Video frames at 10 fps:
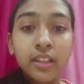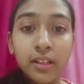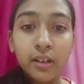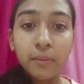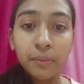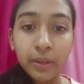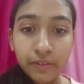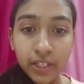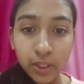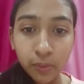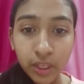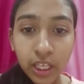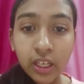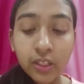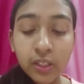the previous
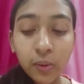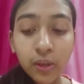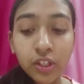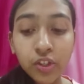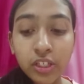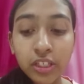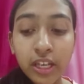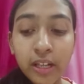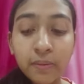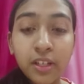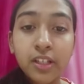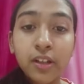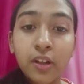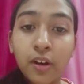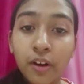week, so it just helps
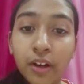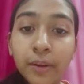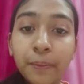us a lot